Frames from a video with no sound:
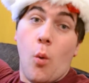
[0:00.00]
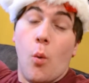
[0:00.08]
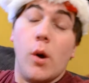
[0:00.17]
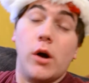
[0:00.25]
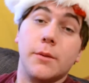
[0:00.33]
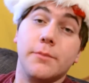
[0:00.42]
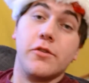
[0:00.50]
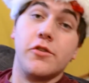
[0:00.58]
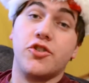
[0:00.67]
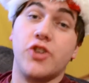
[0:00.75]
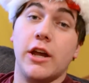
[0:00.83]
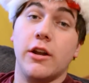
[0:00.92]
Da da
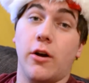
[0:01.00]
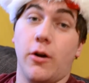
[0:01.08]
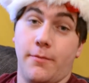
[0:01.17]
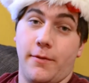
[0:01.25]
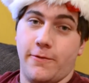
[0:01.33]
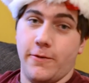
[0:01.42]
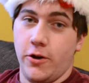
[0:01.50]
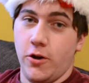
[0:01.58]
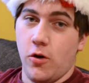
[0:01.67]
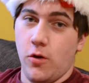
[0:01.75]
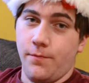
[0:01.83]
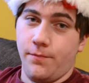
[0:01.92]
da da da
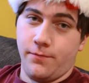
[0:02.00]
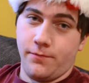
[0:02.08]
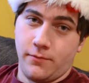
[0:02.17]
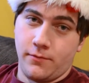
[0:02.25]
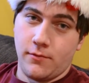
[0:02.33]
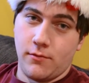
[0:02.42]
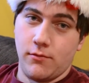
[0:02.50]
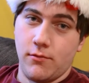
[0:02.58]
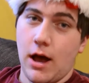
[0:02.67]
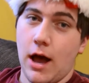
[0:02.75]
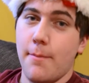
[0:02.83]
da da da da